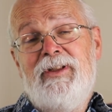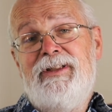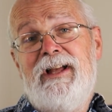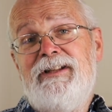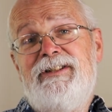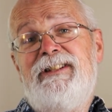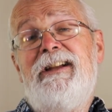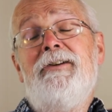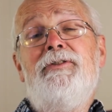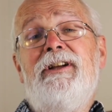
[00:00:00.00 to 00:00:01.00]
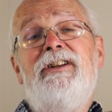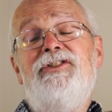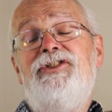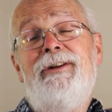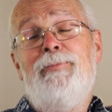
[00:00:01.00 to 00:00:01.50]
that scared the
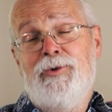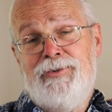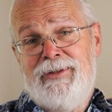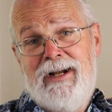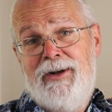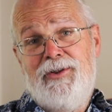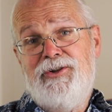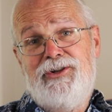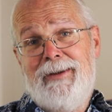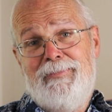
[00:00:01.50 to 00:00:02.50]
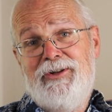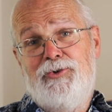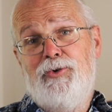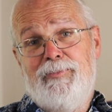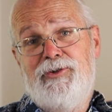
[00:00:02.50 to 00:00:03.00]
kajibers out of the Japanese
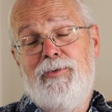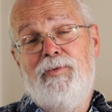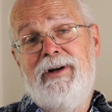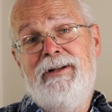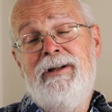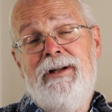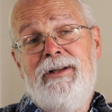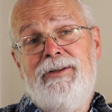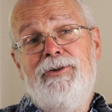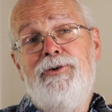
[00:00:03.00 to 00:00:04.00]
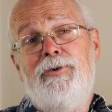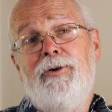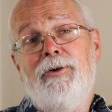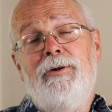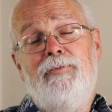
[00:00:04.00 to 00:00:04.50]
troops. So when
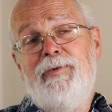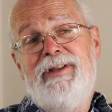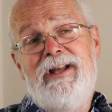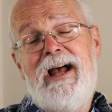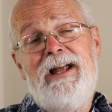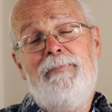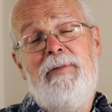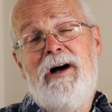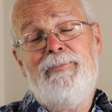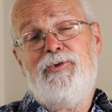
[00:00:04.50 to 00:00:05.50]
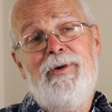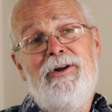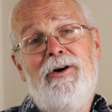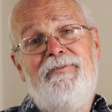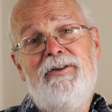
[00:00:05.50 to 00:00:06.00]
the atom bombs went
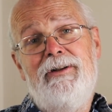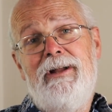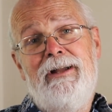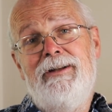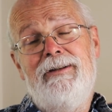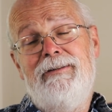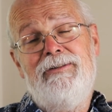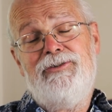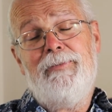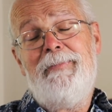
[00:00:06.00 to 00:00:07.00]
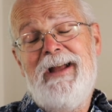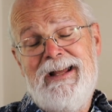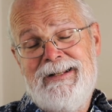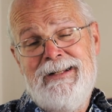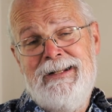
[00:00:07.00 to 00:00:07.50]
off in Japan,